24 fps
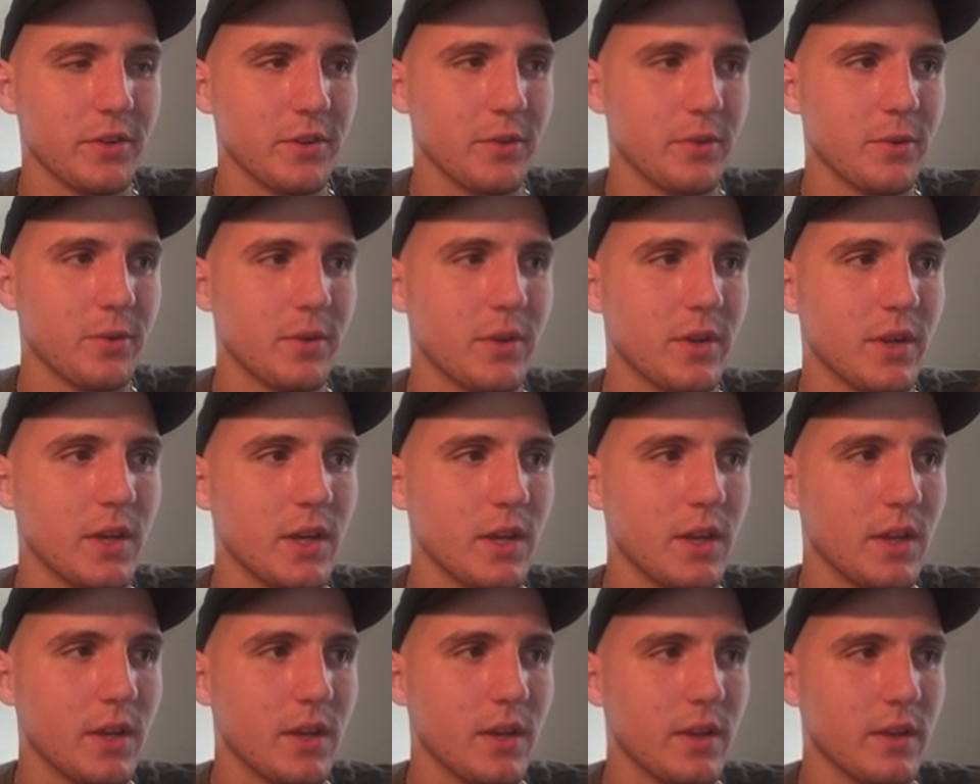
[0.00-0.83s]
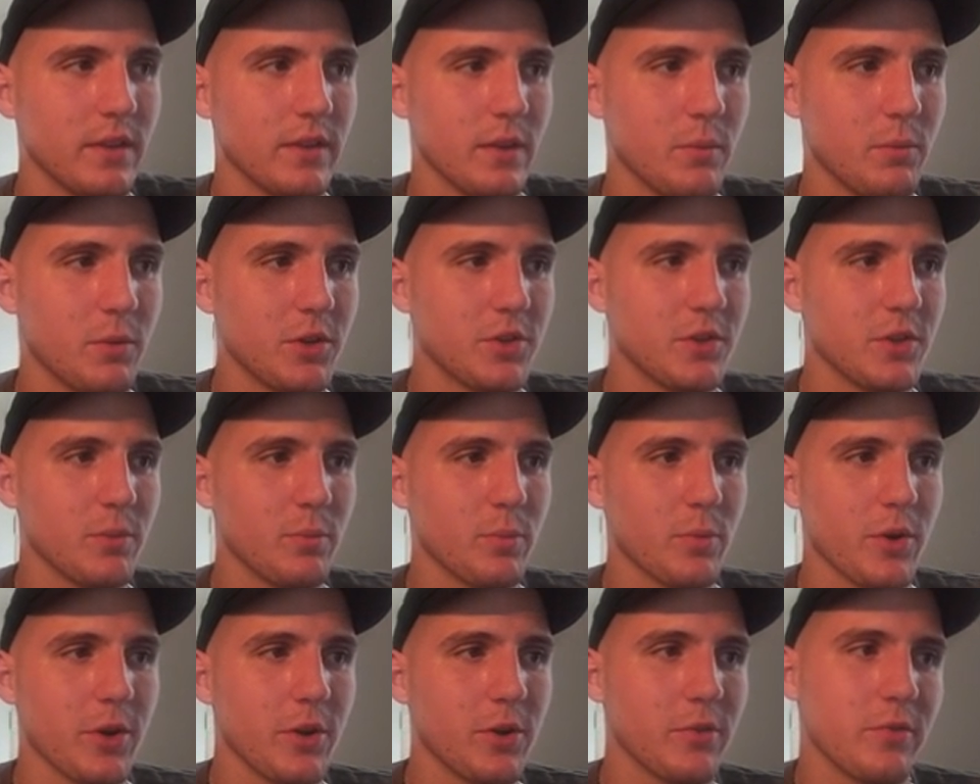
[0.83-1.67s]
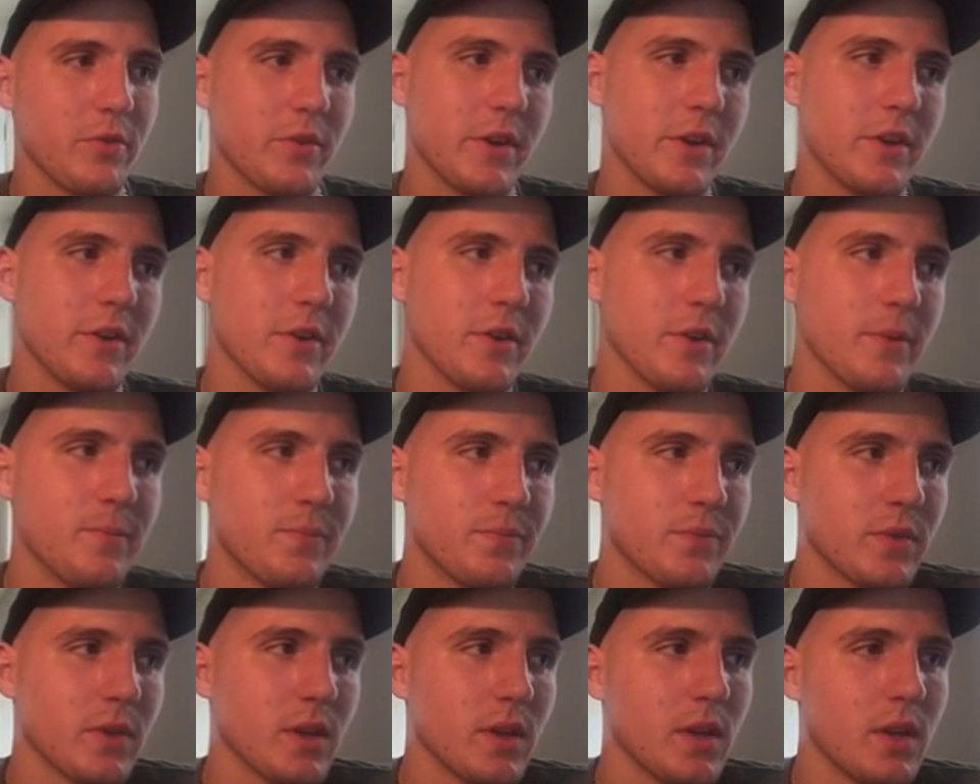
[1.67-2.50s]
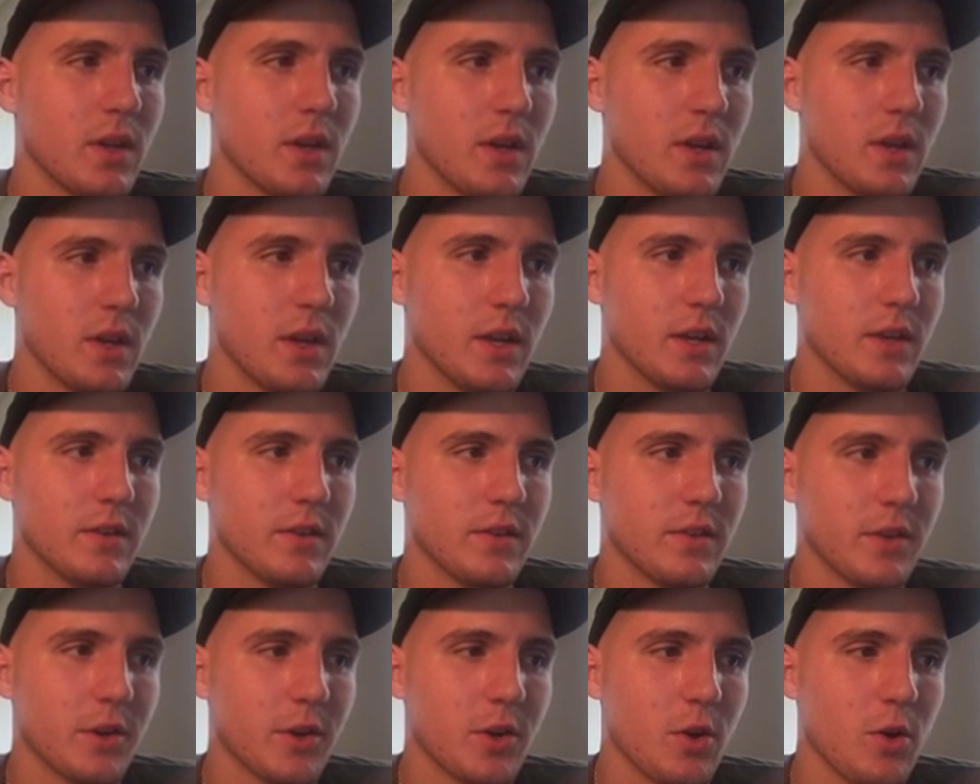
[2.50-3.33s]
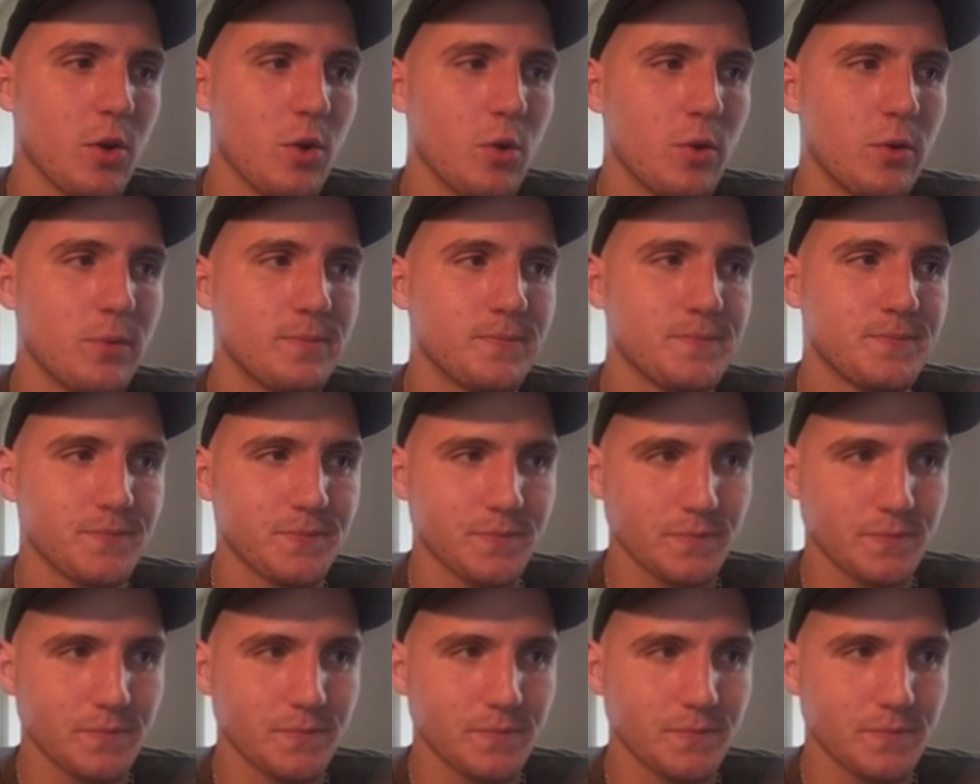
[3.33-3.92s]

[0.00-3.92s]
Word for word: do is I'm gonna jump right over here into the code,